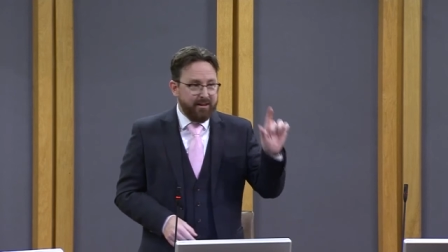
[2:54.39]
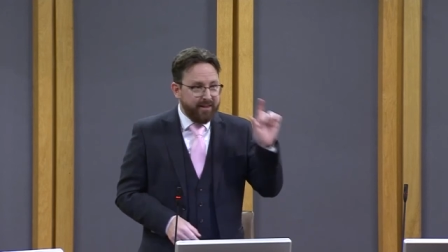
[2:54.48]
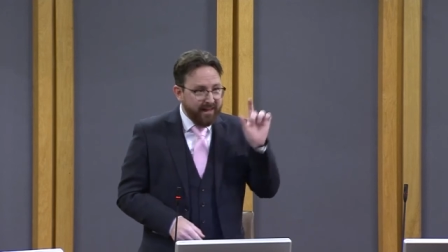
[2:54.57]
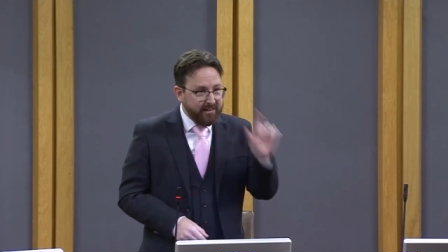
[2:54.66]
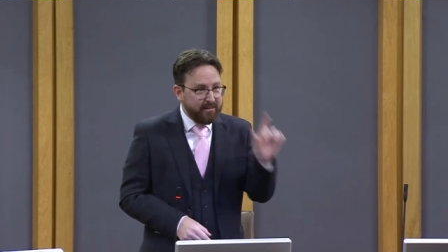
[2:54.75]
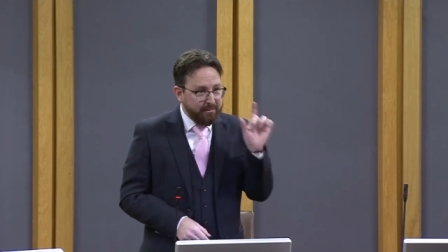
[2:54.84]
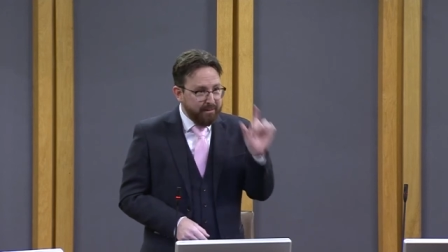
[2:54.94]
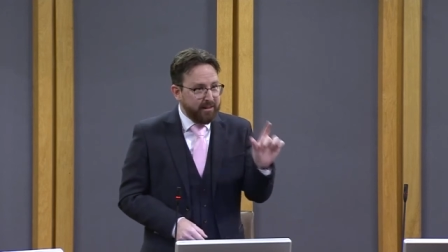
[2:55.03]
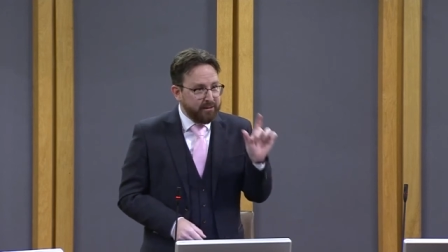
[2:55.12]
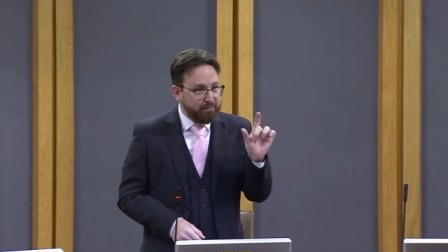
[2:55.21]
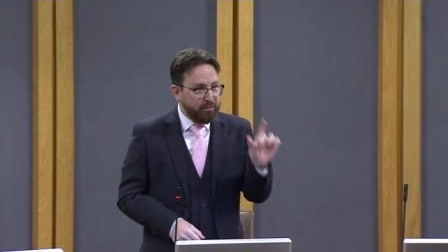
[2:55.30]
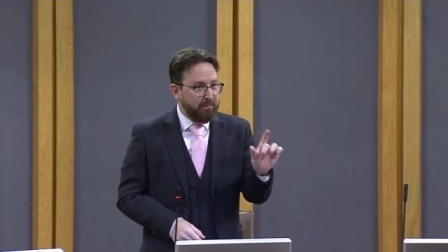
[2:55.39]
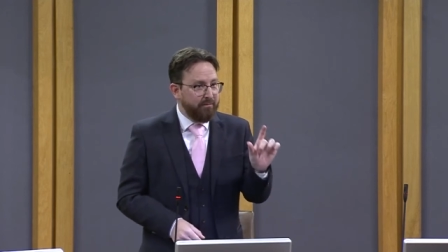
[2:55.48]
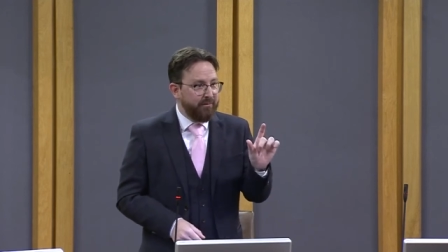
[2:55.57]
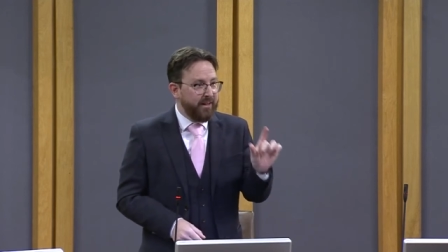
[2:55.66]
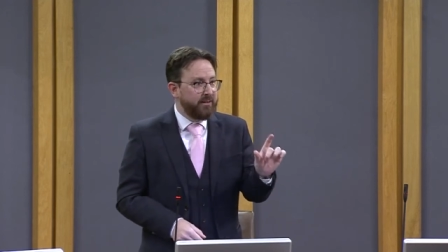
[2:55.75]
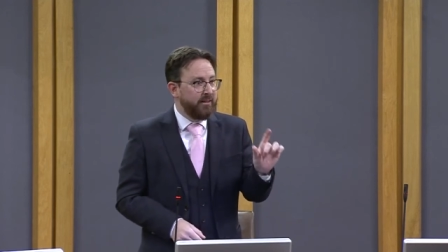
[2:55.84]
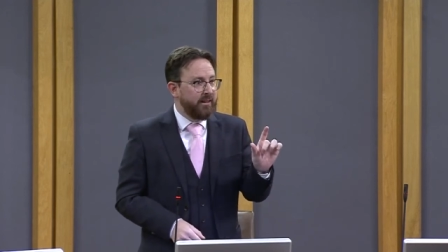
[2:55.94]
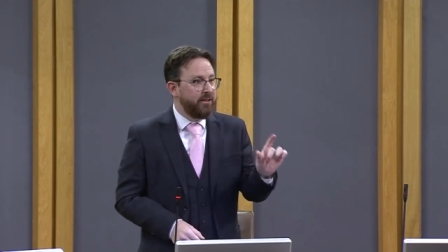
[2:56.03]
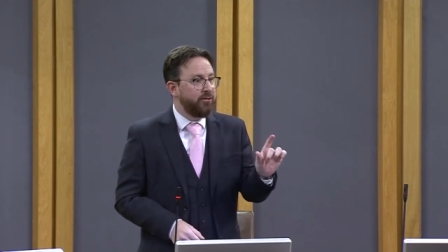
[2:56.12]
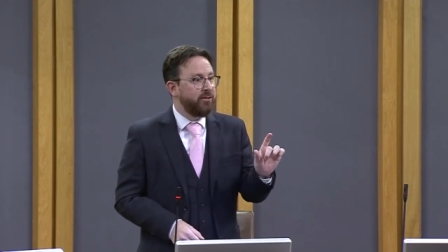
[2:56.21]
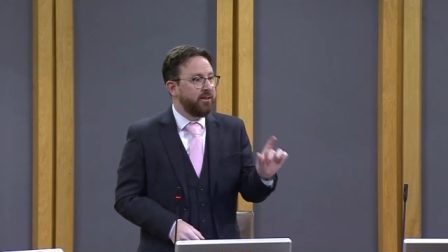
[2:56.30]
That's the biggest problem facing the
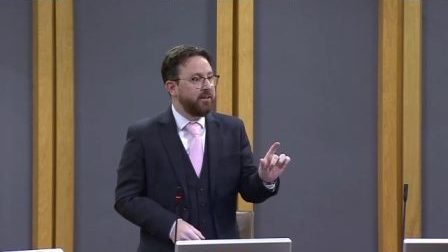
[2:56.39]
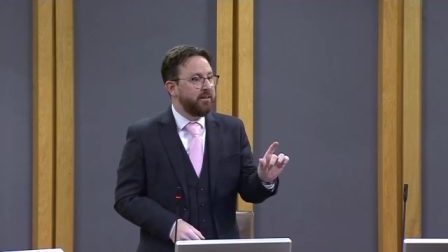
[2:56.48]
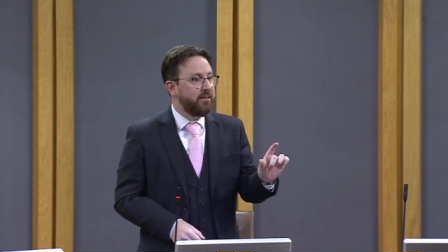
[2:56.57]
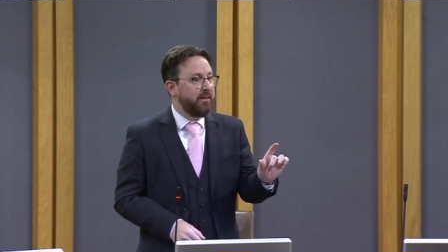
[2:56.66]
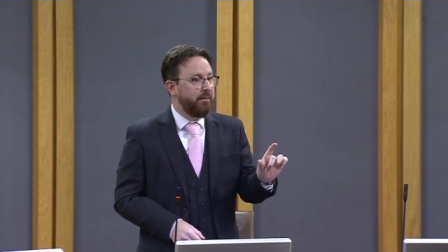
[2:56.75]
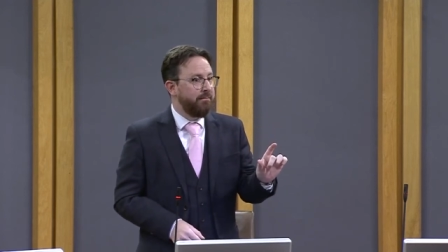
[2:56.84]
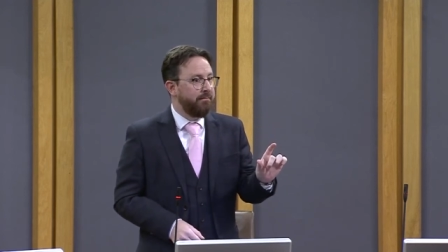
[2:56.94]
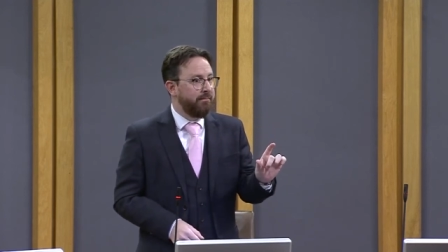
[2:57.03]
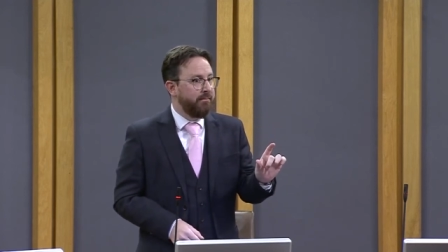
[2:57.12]
industry at this time.